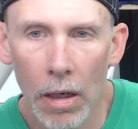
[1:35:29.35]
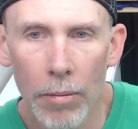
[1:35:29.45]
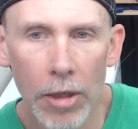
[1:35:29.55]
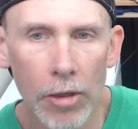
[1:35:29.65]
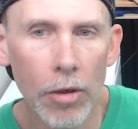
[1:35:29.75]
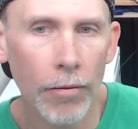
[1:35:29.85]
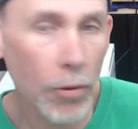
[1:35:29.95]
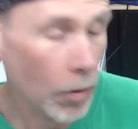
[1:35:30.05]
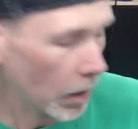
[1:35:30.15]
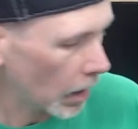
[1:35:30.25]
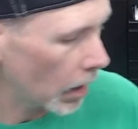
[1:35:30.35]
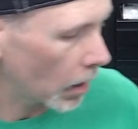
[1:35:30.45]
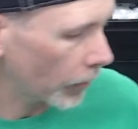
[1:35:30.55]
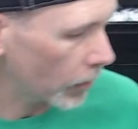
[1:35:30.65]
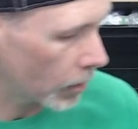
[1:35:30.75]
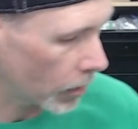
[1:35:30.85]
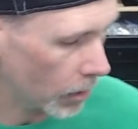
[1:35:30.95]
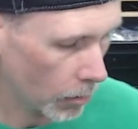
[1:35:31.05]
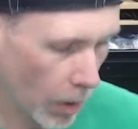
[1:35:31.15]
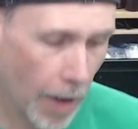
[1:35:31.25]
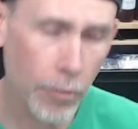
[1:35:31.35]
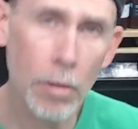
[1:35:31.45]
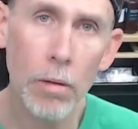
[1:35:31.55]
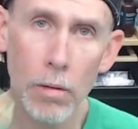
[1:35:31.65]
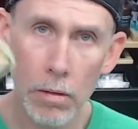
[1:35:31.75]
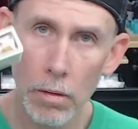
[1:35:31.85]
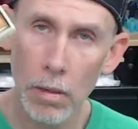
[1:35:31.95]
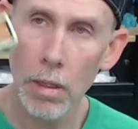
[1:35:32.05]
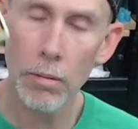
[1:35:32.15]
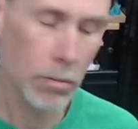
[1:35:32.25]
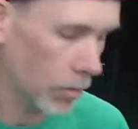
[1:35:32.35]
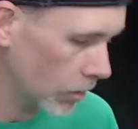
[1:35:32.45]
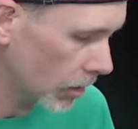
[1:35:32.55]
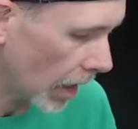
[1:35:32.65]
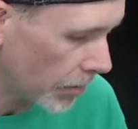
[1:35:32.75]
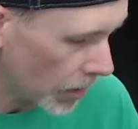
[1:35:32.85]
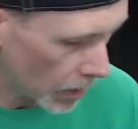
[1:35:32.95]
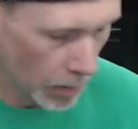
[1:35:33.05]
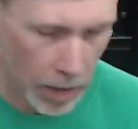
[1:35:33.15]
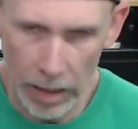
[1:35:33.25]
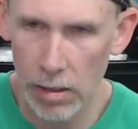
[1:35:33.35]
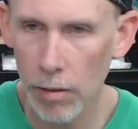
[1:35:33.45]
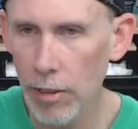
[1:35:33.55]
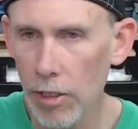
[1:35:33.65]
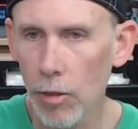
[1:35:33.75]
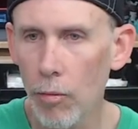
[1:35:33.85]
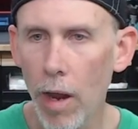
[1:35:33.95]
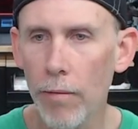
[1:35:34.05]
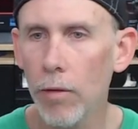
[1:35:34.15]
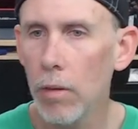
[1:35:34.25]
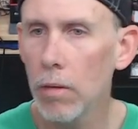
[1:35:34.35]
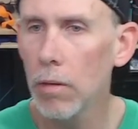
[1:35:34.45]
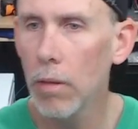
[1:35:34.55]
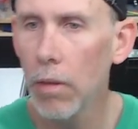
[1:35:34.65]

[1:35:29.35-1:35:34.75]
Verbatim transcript: uh, make sure if you wanna get in on the, the raffle, um, type in exclamation raffle.